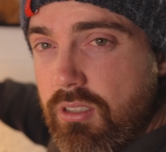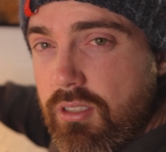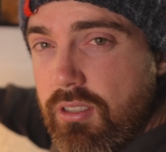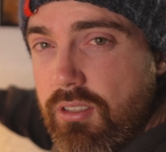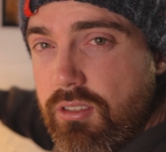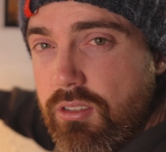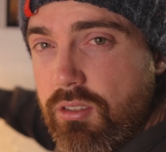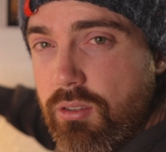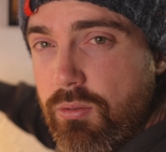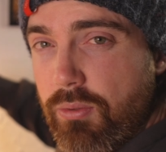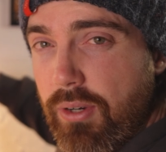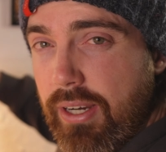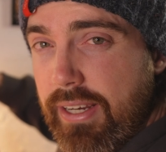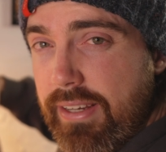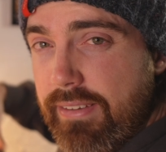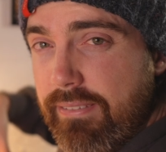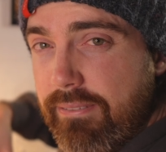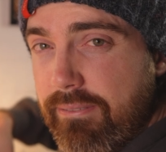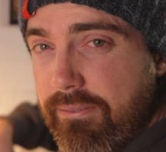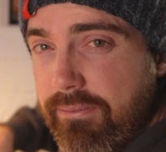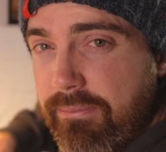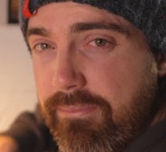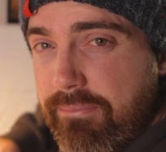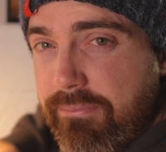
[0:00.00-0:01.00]
it's great.
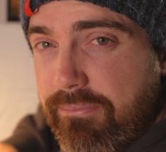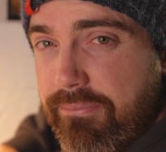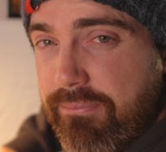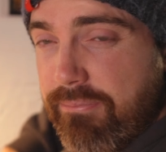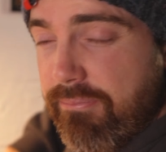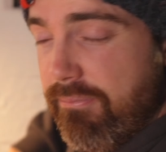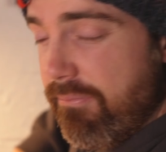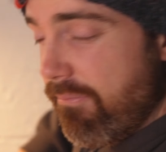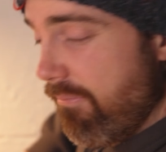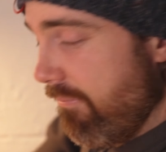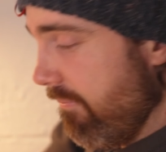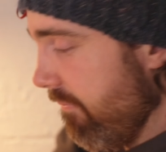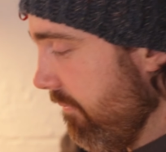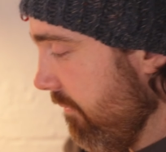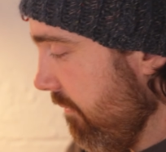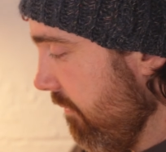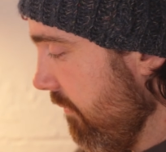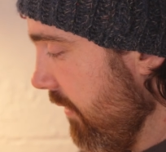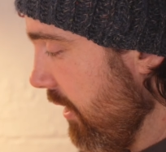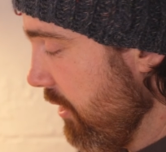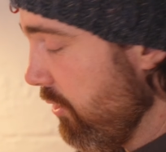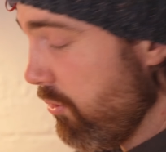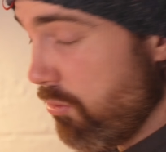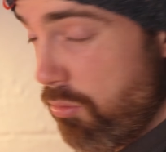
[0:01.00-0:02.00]

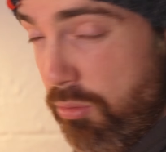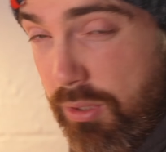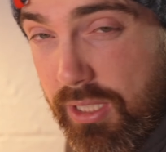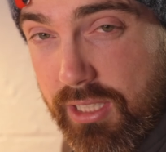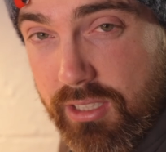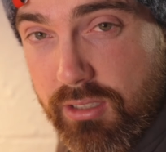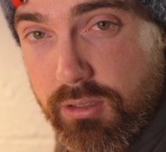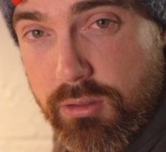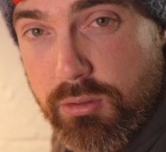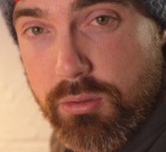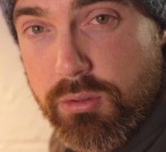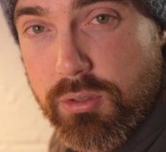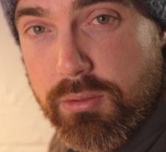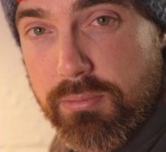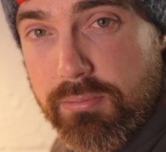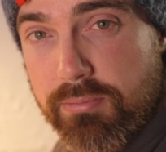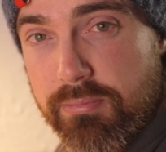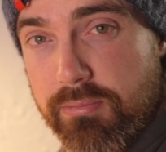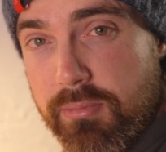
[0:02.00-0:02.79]
It's really good.